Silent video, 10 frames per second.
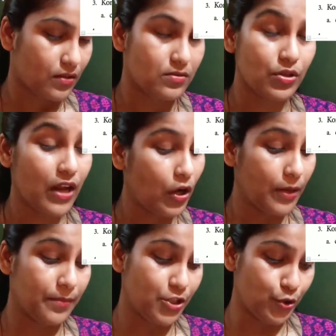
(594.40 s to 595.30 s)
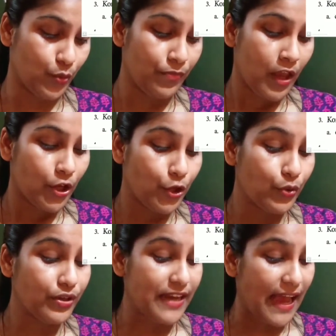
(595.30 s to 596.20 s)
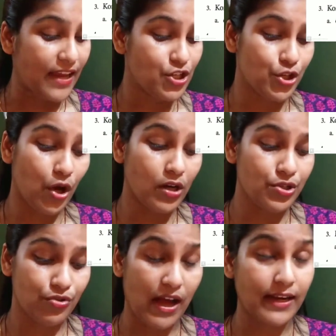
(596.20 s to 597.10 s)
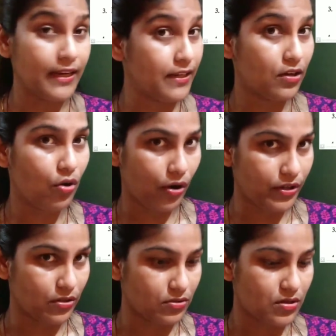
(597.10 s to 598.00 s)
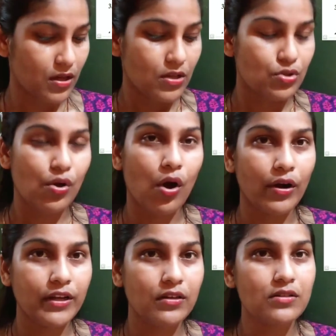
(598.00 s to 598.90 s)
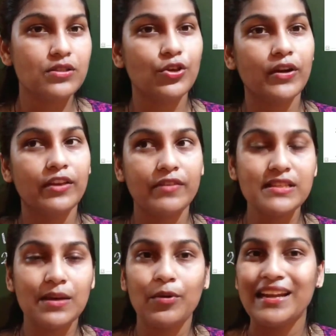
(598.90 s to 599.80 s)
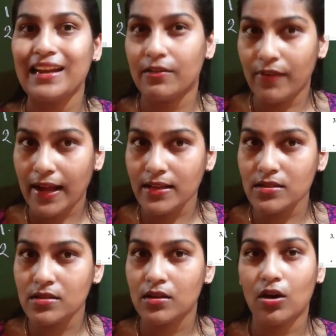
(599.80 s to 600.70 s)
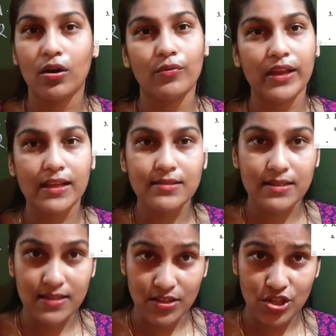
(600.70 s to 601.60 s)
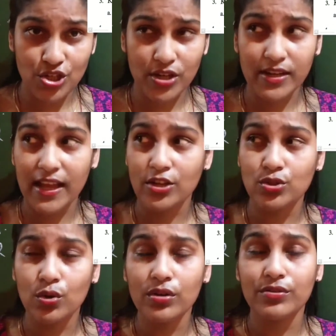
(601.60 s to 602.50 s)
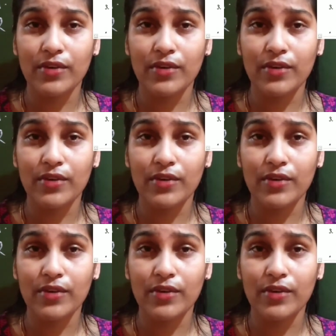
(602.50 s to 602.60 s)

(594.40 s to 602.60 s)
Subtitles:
So now number 2, you dash not run in the corridors. So corridors, you're giving someone an advice, or we can say suggestion, that don't